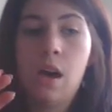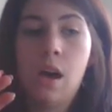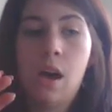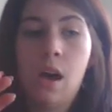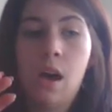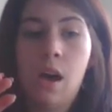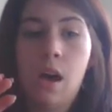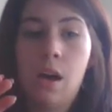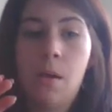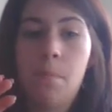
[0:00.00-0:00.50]

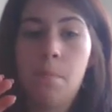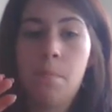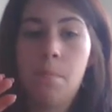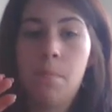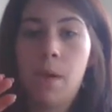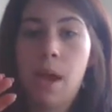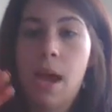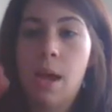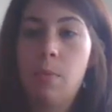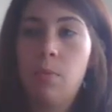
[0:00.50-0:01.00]
Um,
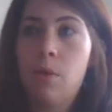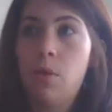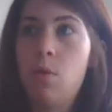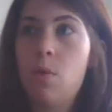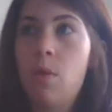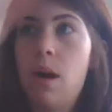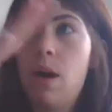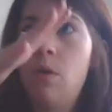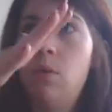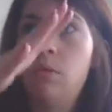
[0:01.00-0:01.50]
I would
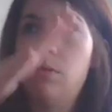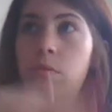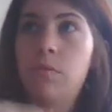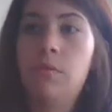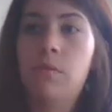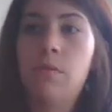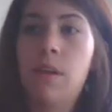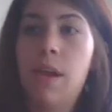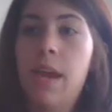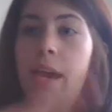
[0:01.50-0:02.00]
go out
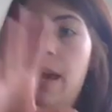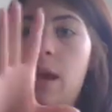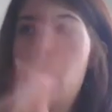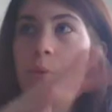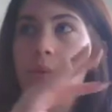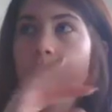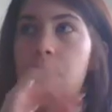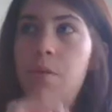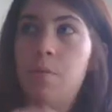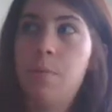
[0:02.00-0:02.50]
and hang out
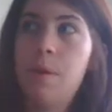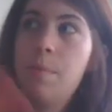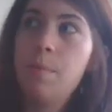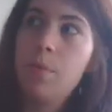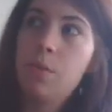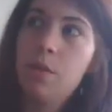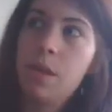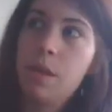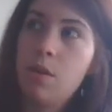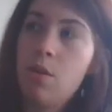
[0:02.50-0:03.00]
with other
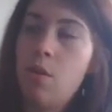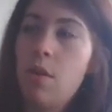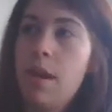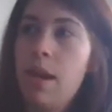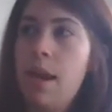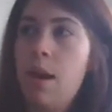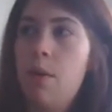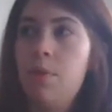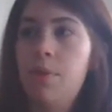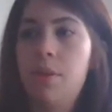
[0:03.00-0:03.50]
people. He'd go
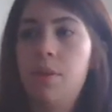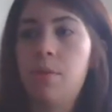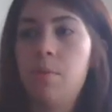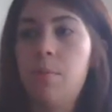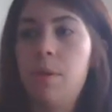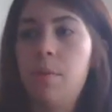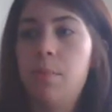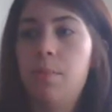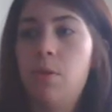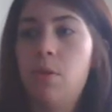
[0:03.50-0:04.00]
hang out with other
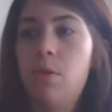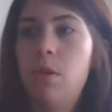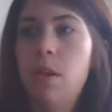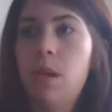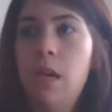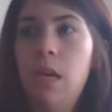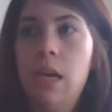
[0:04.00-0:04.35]
people.